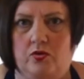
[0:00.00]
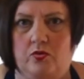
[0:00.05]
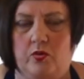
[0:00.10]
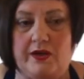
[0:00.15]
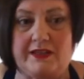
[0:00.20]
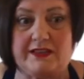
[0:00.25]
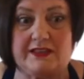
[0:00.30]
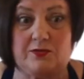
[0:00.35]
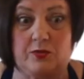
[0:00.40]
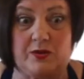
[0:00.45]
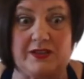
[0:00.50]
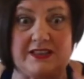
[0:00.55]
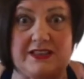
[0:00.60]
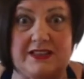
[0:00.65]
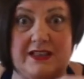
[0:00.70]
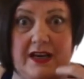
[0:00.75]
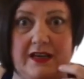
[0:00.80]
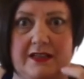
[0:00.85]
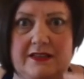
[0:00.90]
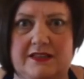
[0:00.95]
What
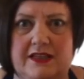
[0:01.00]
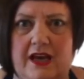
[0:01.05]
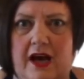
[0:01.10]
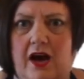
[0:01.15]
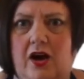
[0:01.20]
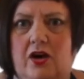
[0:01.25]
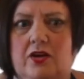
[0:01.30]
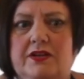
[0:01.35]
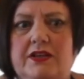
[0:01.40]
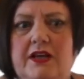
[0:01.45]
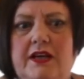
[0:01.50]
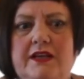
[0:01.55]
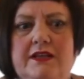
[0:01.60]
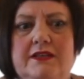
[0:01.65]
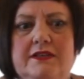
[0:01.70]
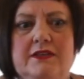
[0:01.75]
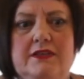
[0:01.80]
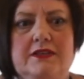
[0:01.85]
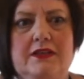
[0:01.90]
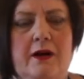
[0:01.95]
stands out
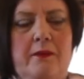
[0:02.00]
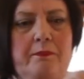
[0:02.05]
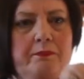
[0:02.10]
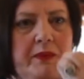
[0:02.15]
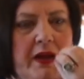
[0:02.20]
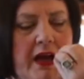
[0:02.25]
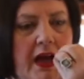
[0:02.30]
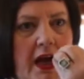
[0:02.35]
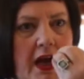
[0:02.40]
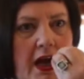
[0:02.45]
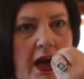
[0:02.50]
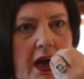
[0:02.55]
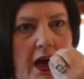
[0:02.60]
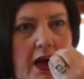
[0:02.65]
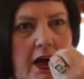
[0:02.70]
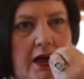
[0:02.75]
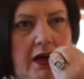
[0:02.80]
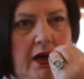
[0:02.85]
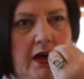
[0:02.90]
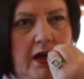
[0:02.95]
is this
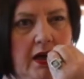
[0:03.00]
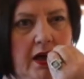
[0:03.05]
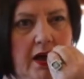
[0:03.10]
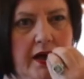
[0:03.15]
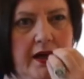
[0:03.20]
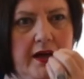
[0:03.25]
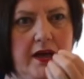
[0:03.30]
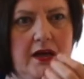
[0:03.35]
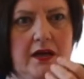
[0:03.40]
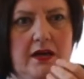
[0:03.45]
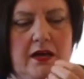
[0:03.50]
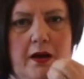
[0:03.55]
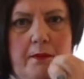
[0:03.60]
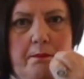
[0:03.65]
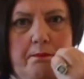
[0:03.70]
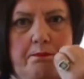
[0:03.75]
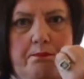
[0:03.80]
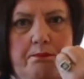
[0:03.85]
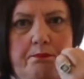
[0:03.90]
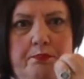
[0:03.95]
clean,
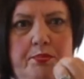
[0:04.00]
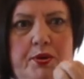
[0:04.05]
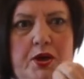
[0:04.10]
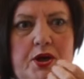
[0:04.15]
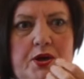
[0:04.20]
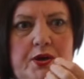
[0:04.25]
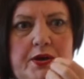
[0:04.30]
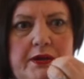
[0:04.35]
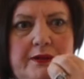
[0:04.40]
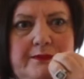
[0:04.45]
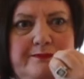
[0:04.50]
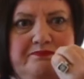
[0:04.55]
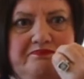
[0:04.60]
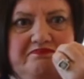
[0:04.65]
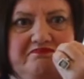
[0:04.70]
pure